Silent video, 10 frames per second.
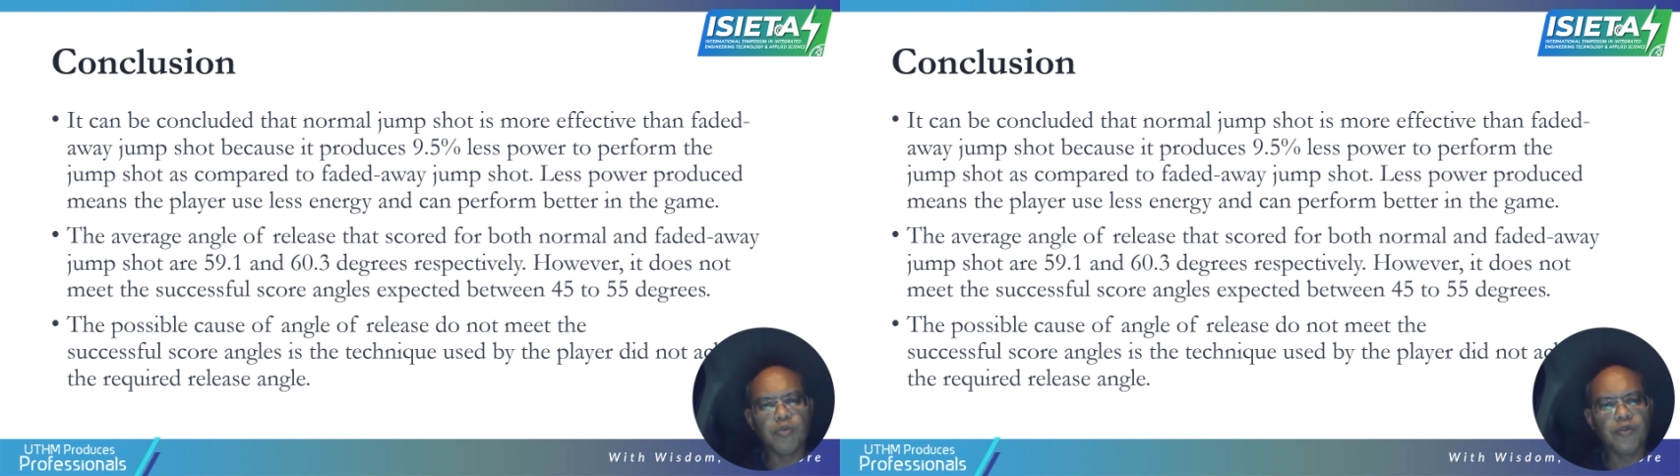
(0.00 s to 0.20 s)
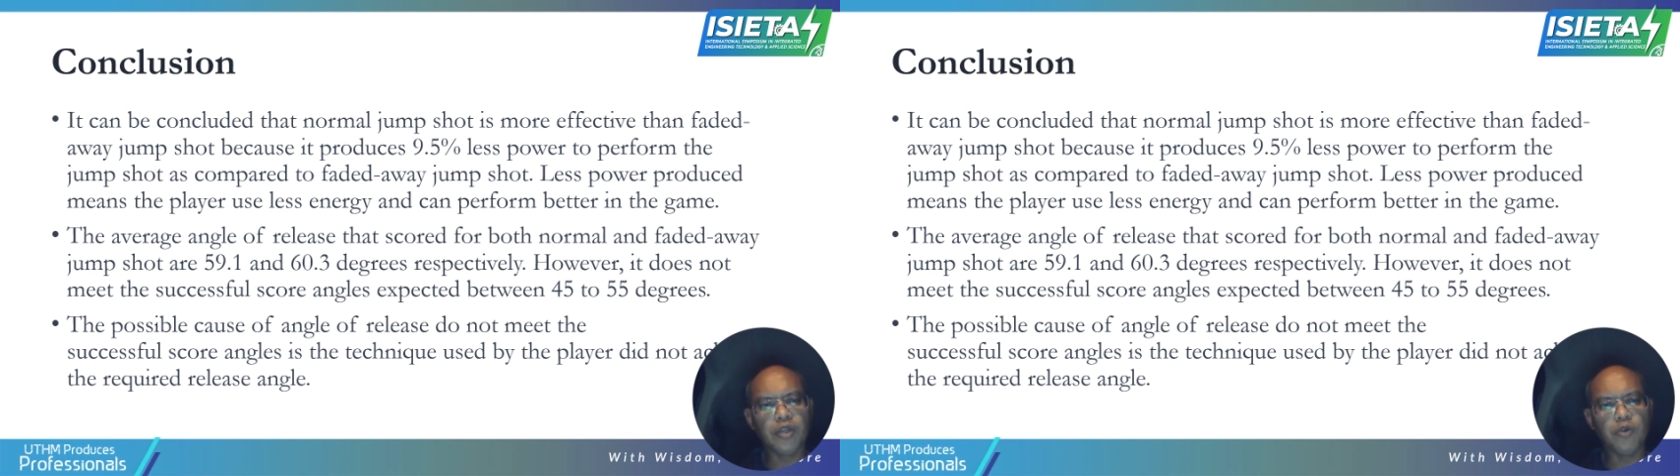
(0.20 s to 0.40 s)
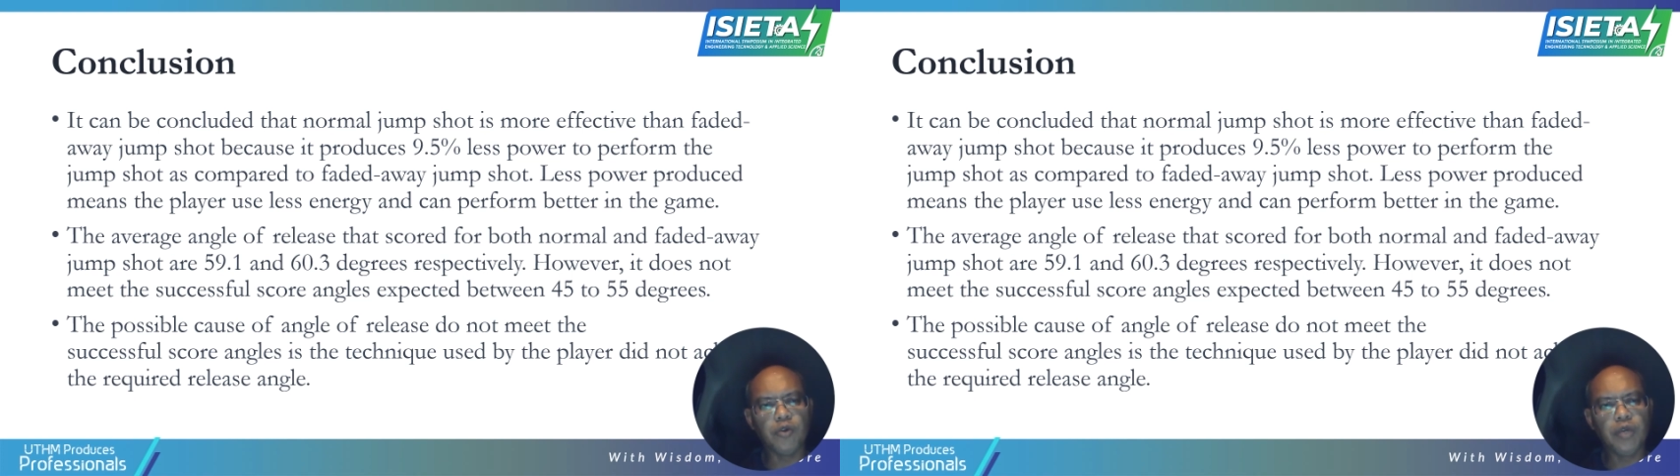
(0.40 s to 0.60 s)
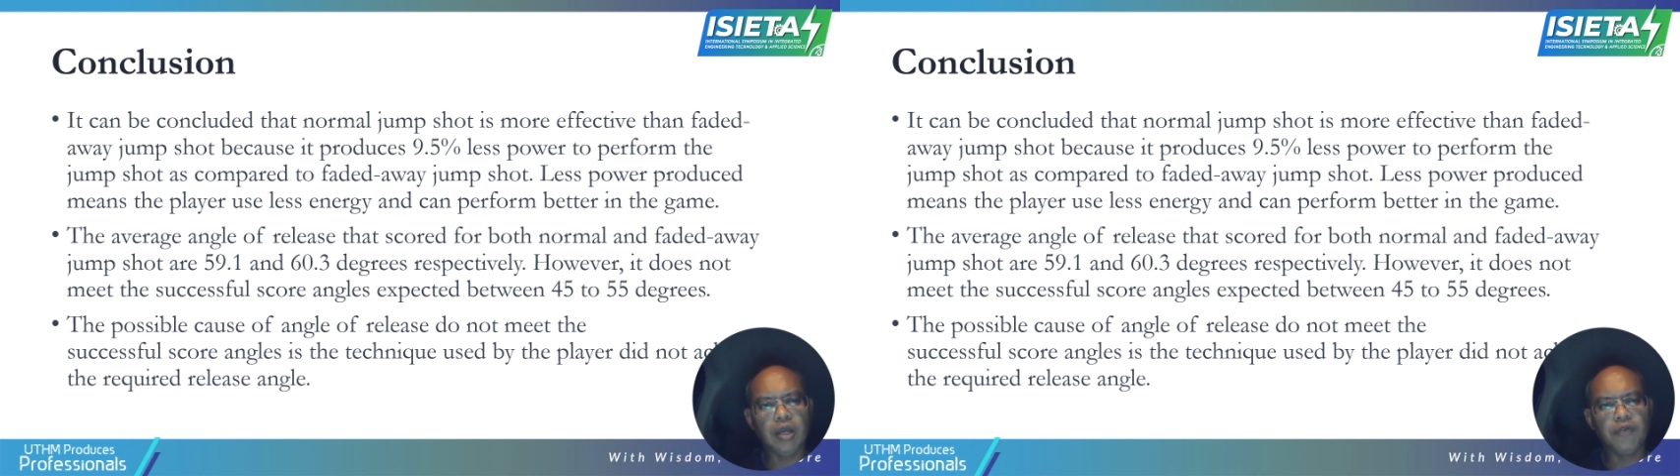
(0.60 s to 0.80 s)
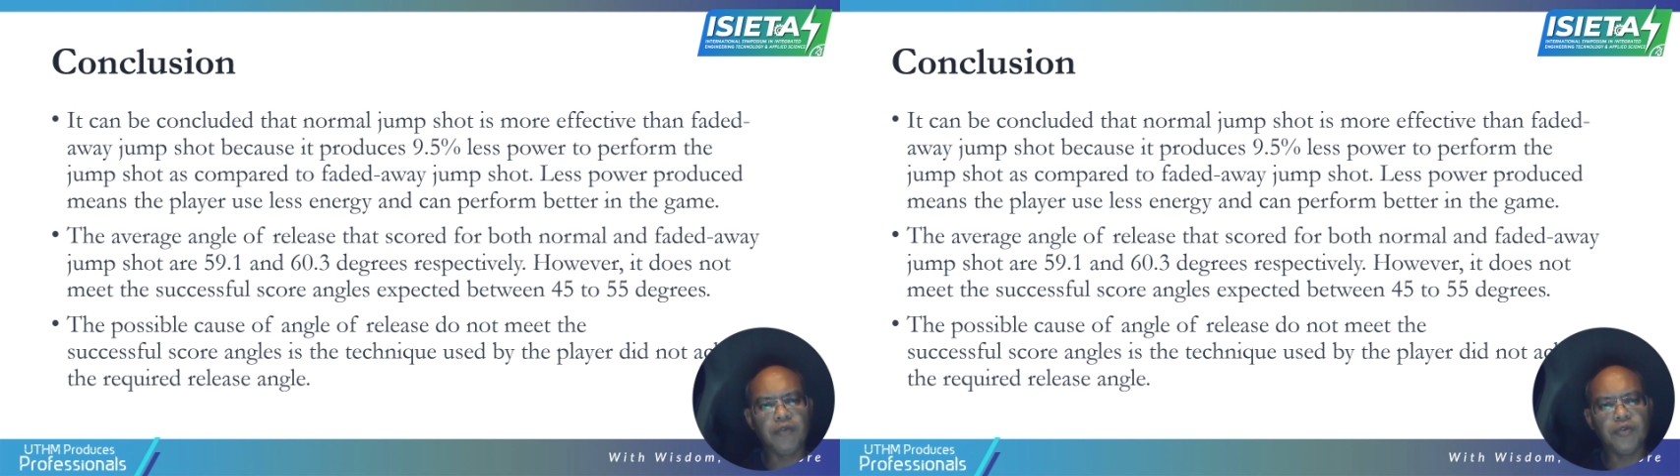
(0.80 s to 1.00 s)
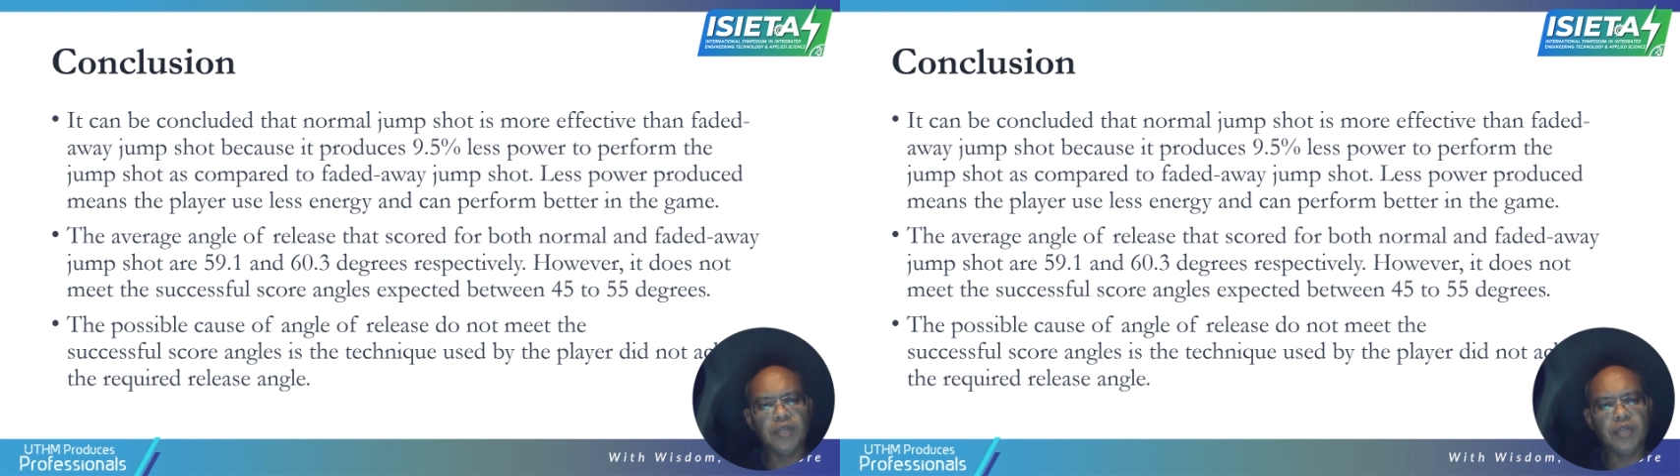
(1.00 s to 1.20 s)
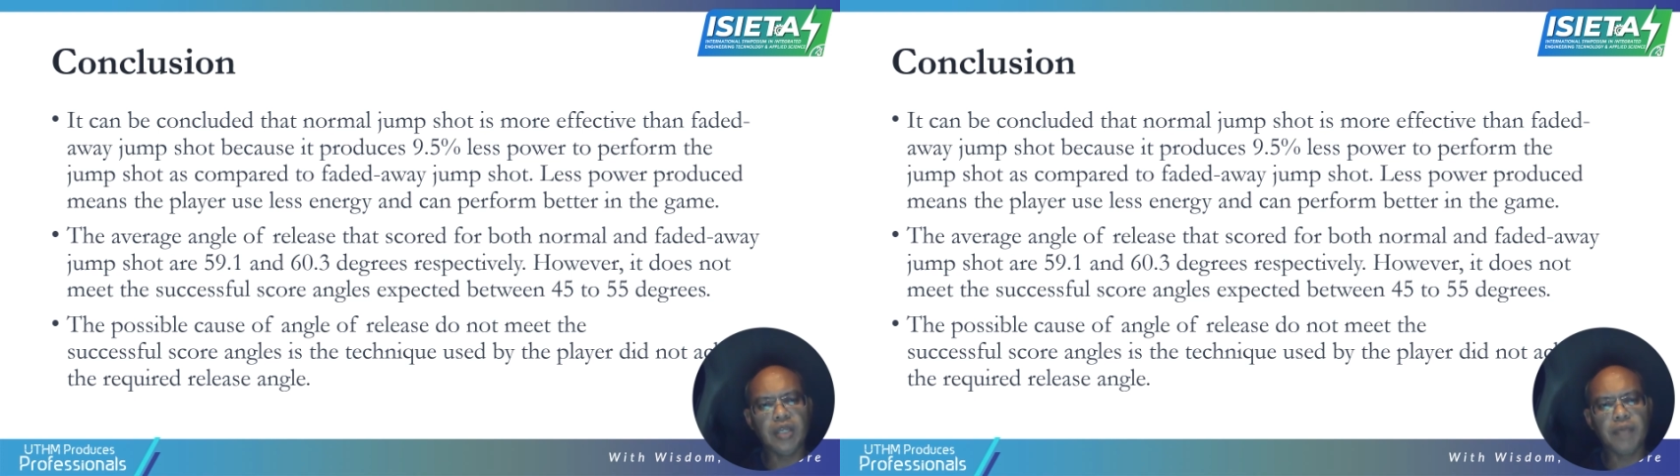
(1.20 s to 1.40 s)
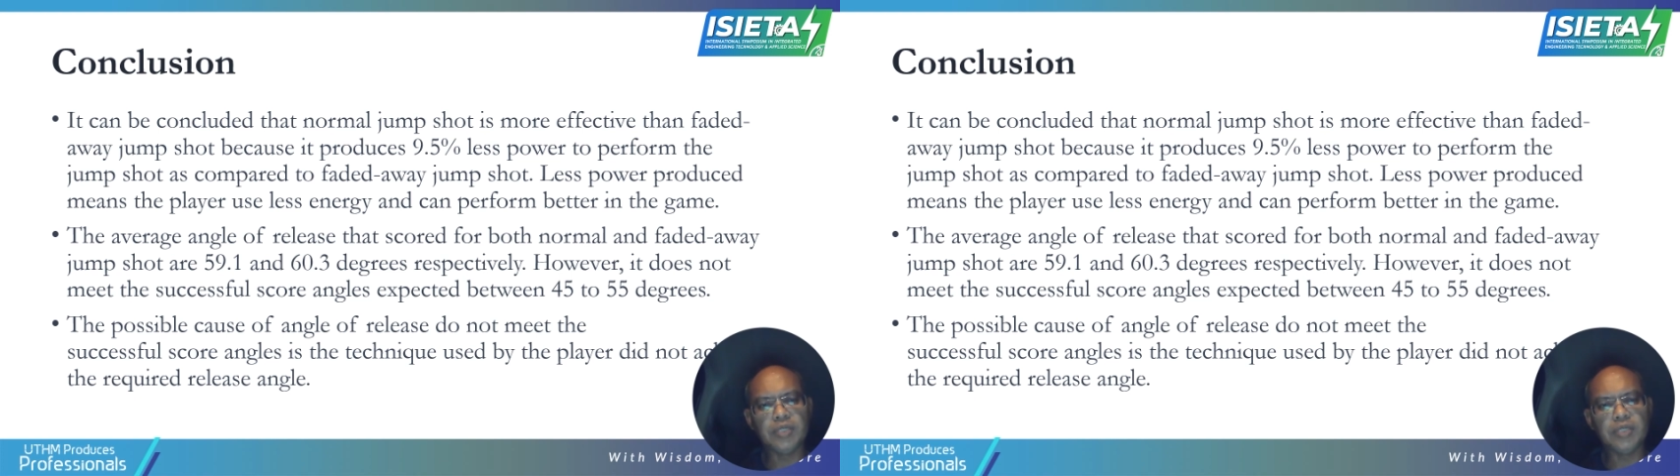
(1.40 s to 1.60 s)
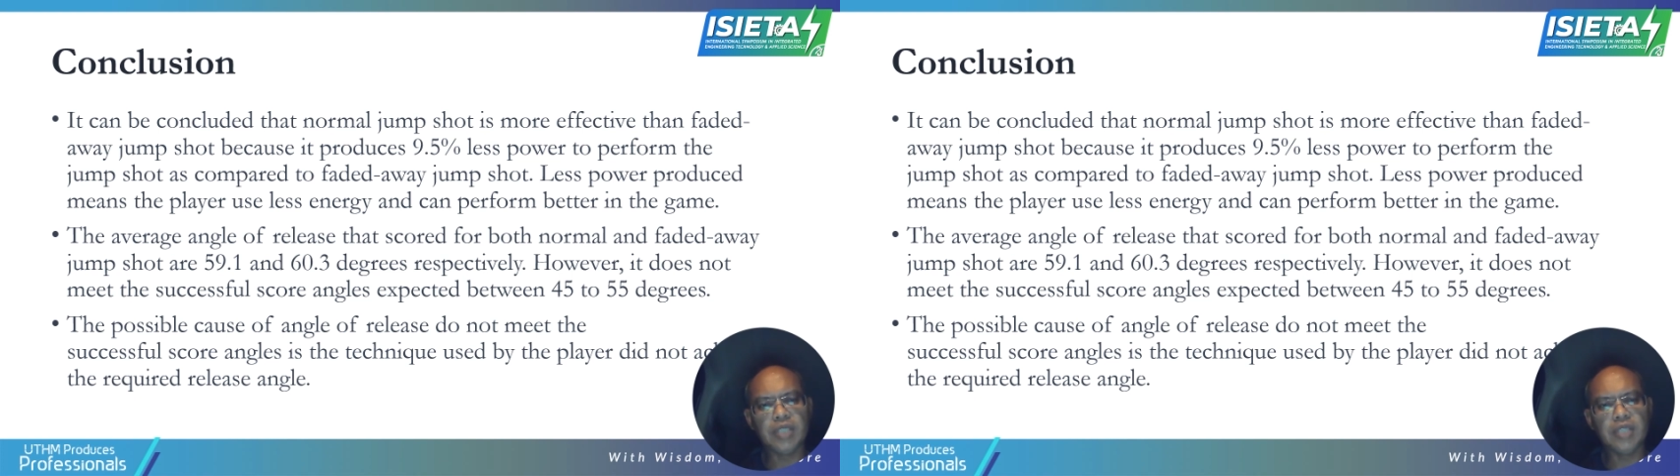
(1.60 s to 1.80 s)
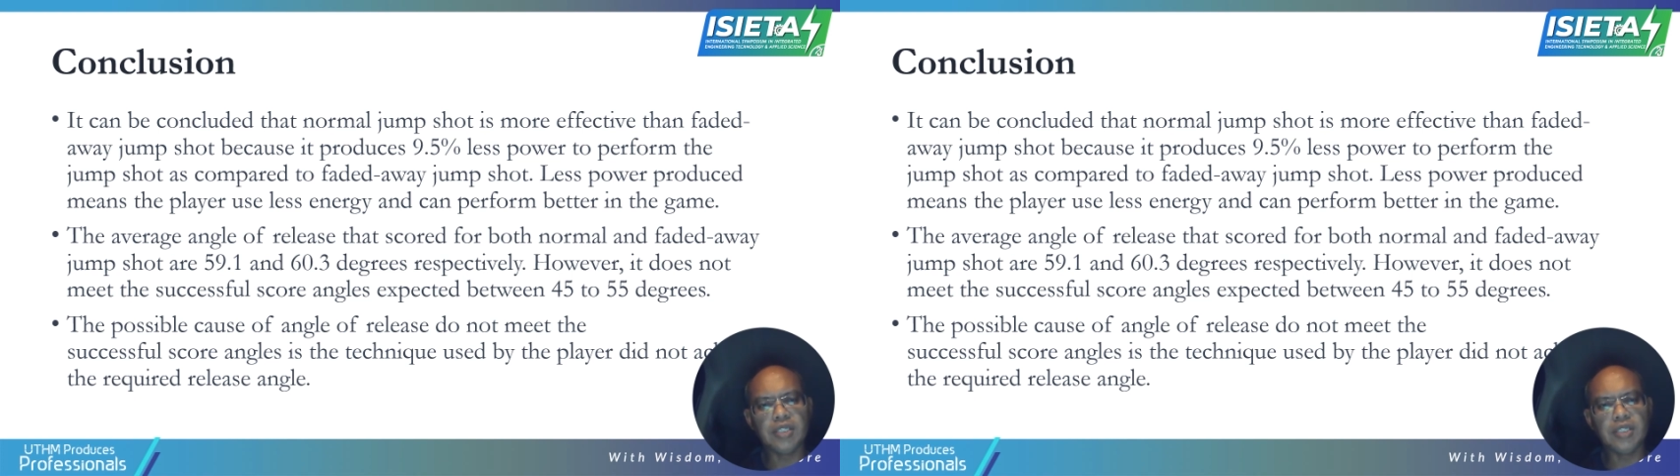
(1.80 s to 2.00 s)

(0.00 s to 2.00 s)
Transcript: are 59% and 60